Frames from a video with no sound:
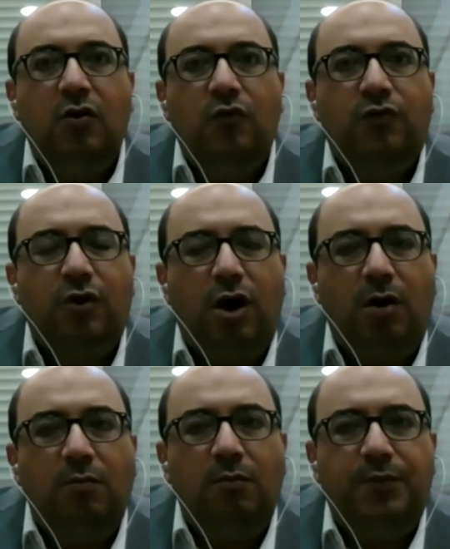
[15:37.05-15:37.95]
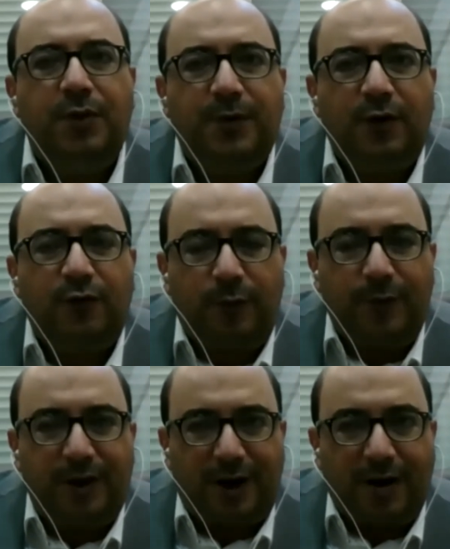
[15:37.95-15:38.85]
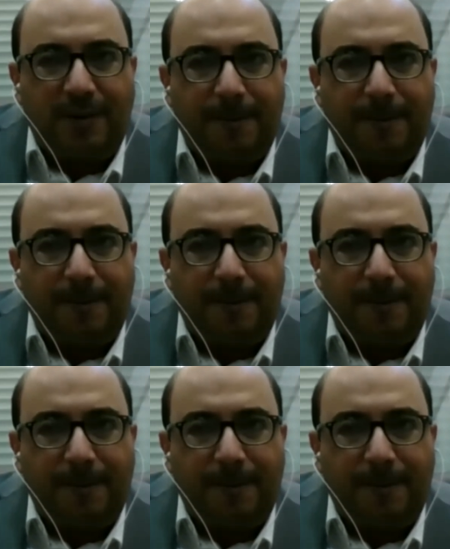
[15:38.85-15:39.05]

from people from Iran.